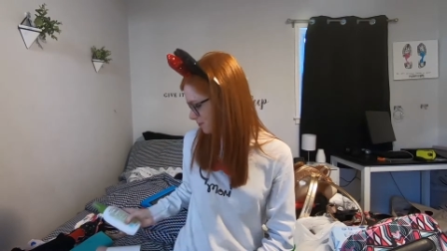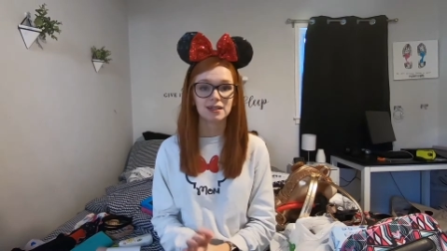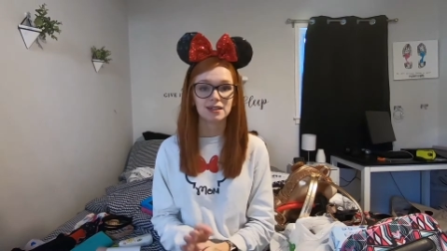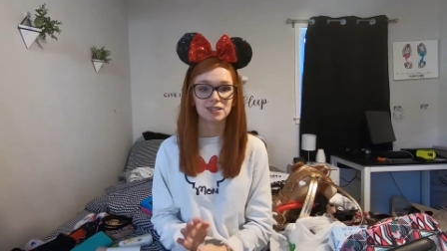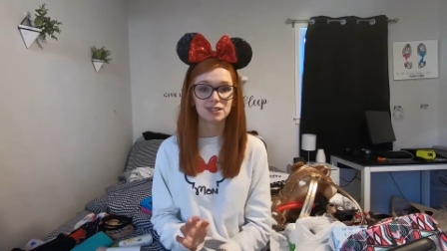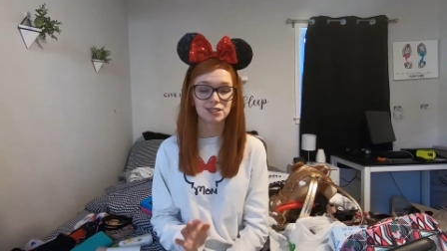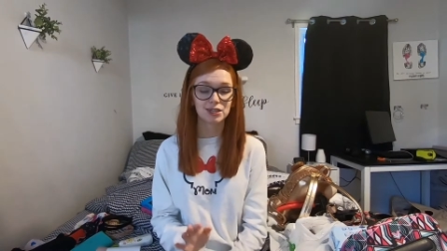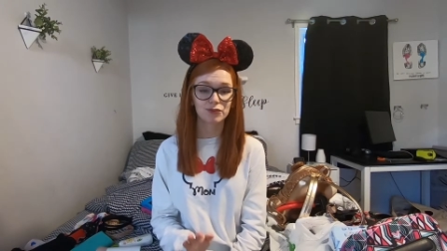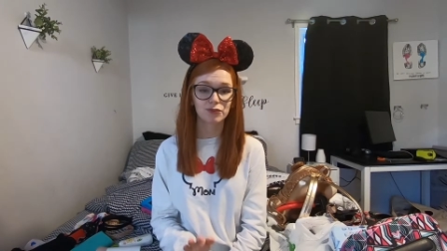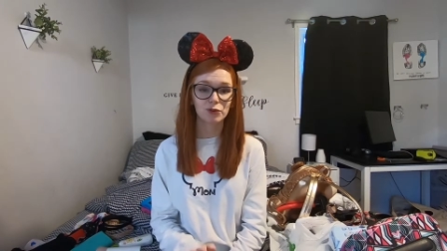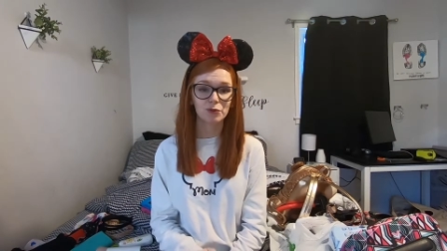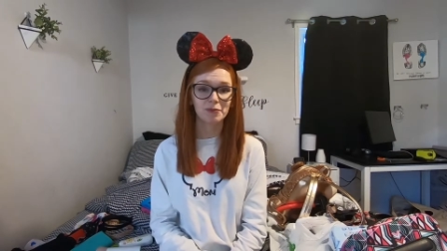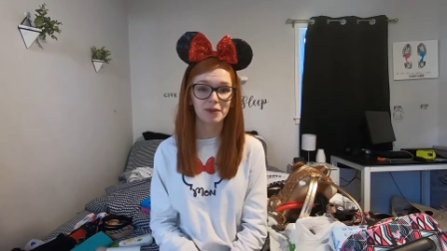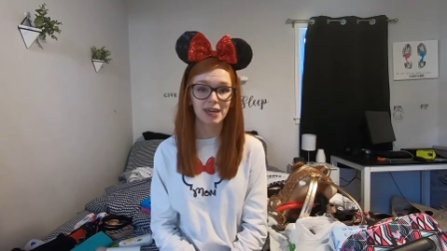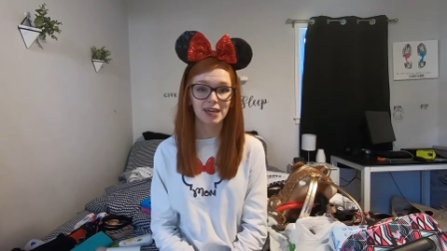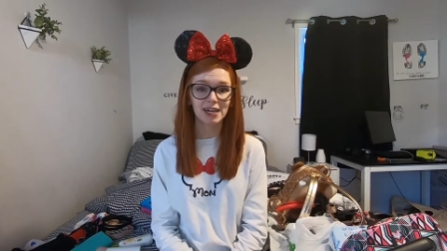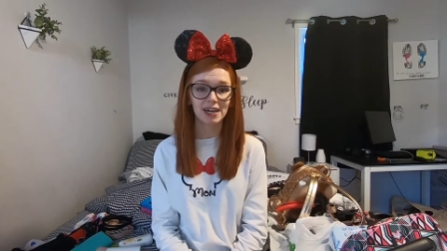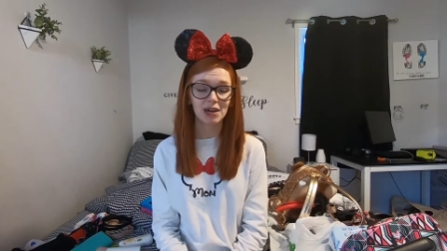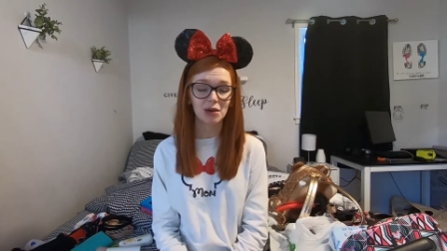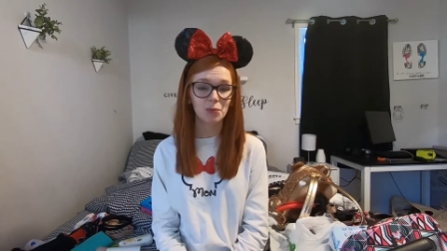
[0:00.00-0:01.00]
So for
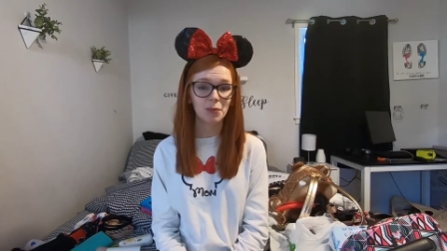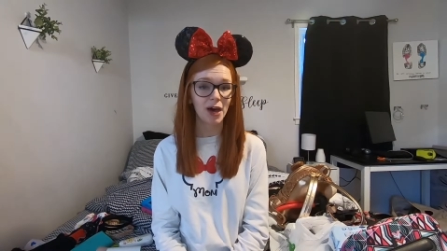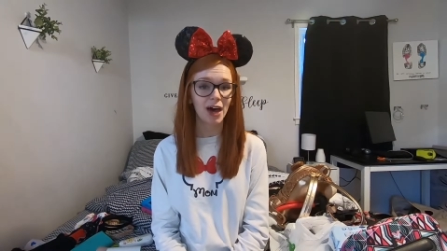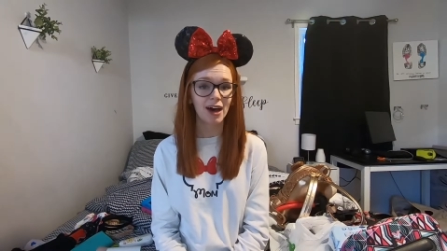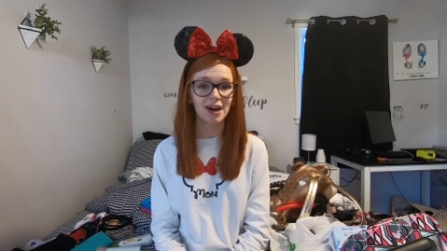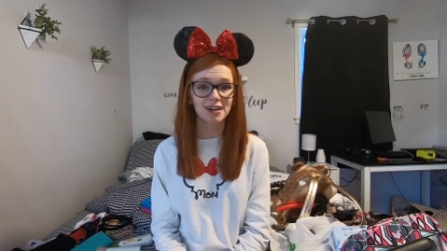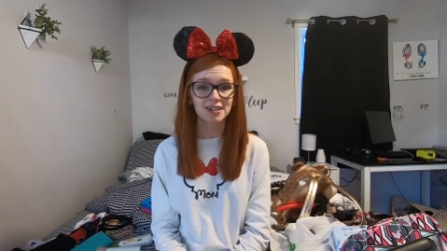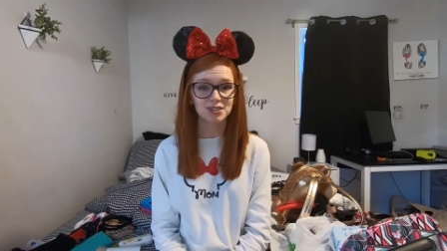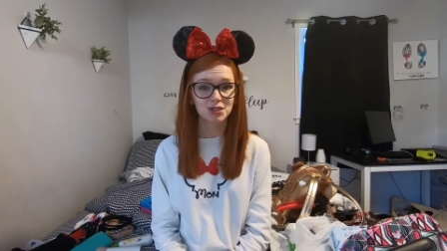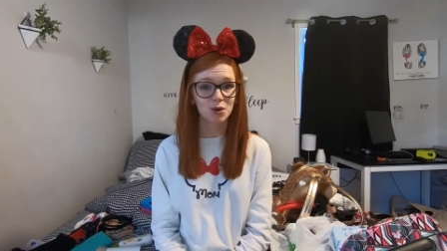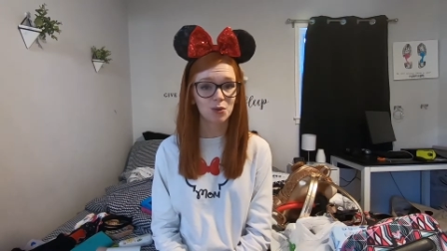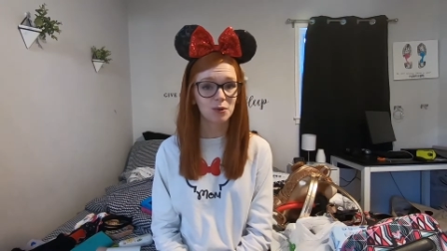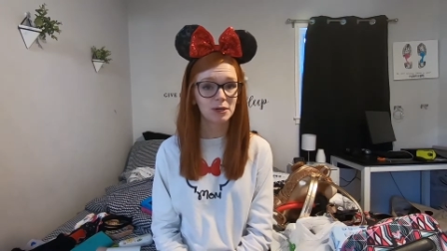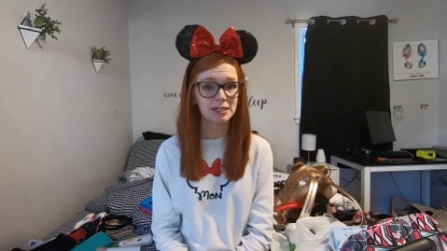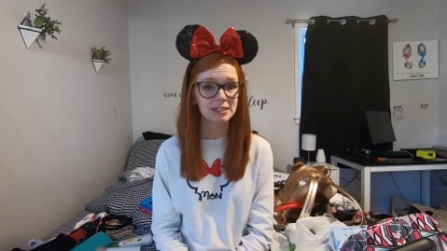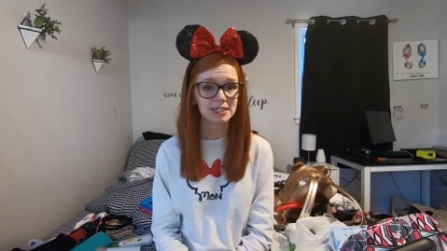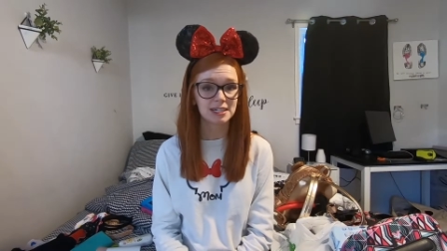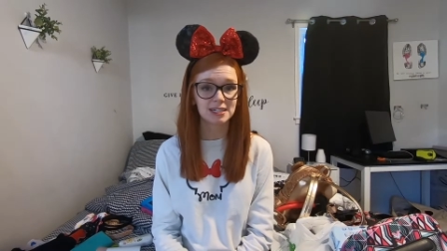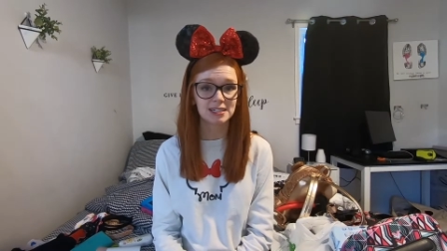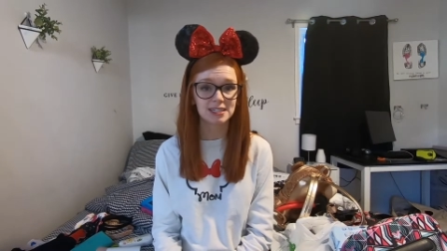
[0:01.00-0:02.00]
makeup, I don't
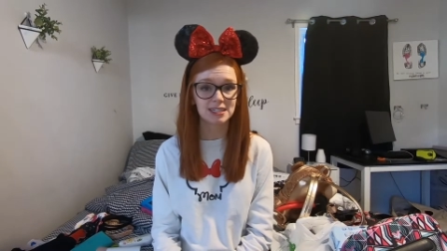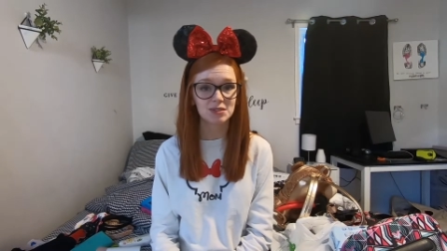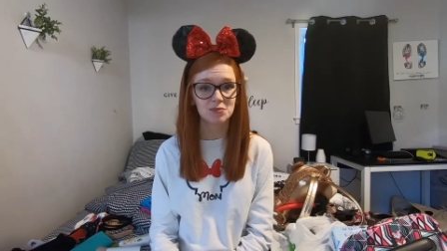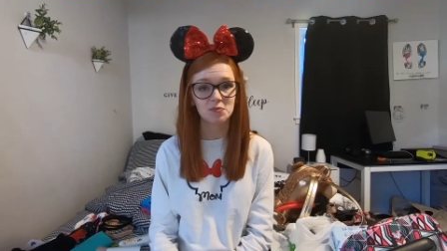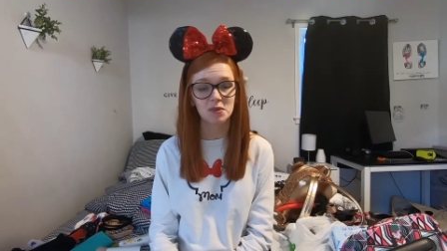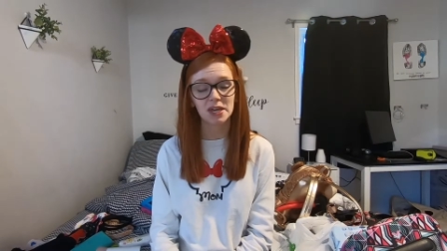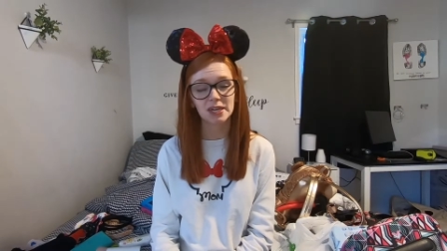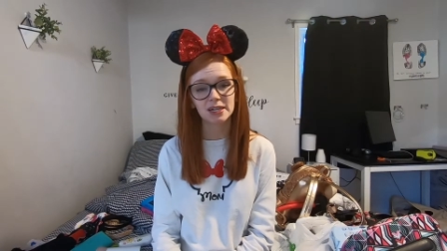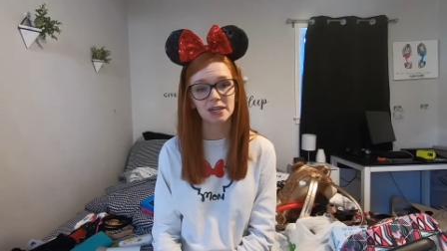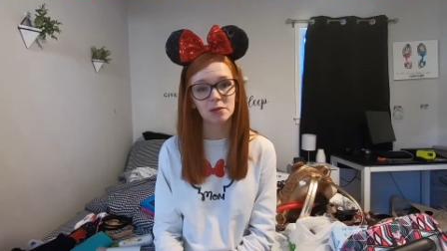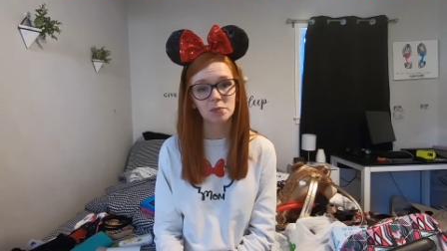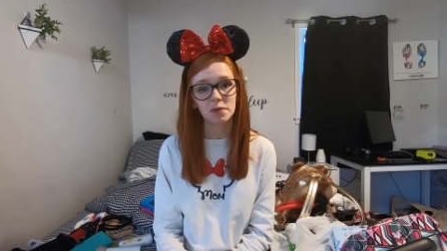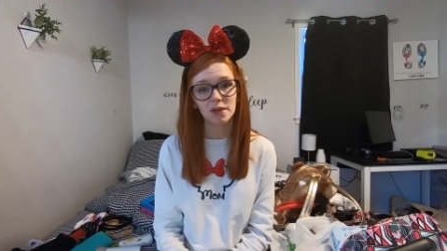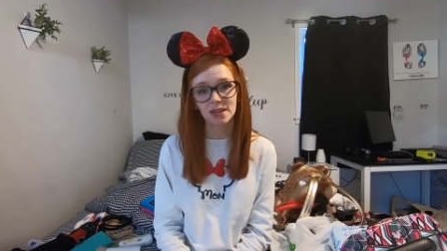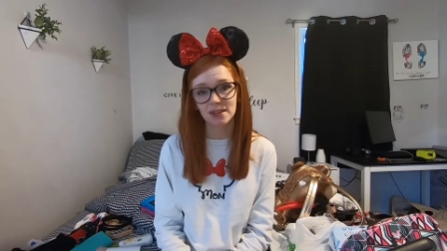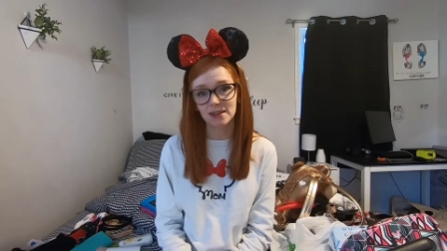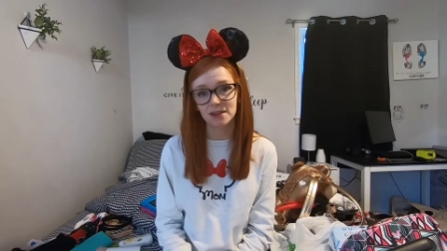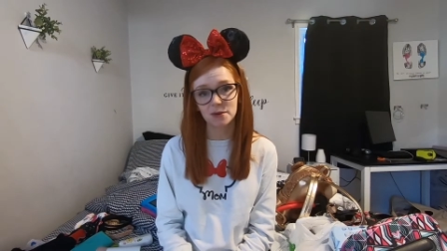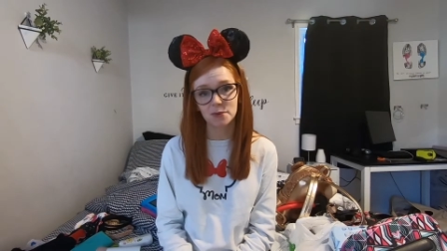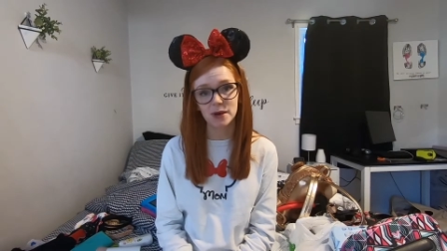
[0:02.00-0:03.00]
wear tons of makeup
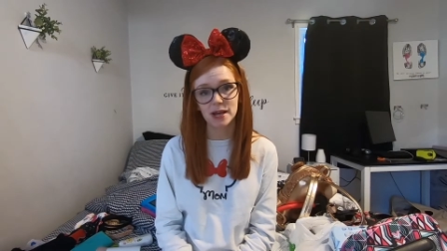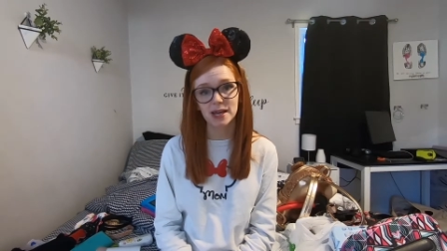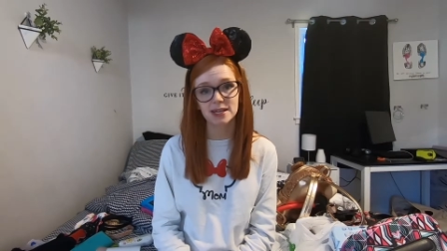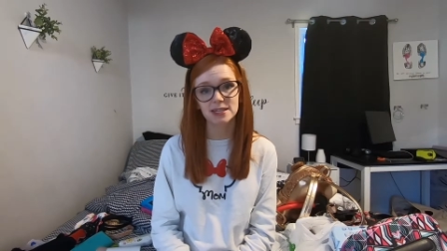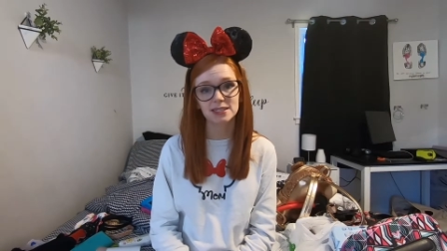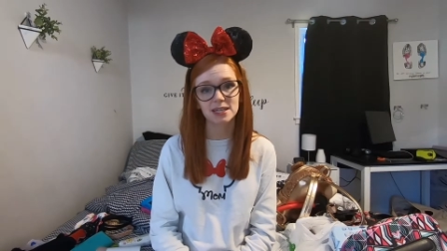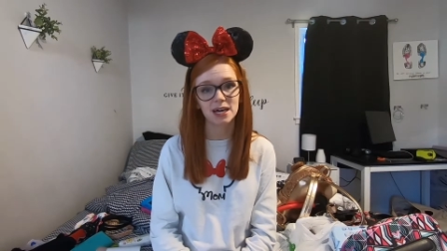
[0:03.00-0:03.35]
anyways.